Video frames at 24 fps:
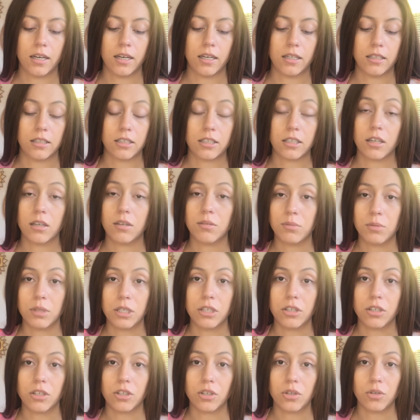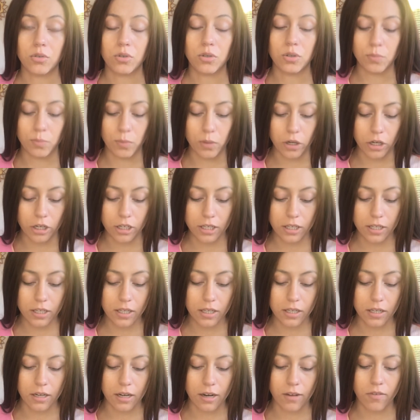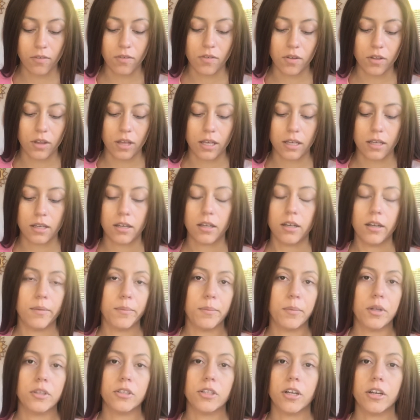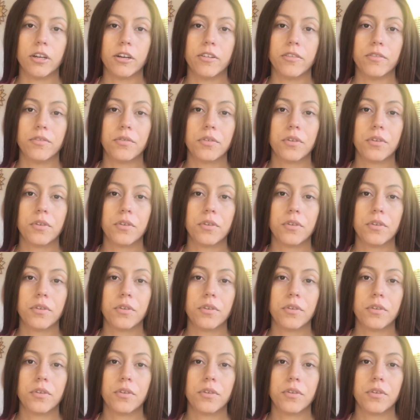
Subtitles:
It's gonna be a huge market, and I feel like a lot of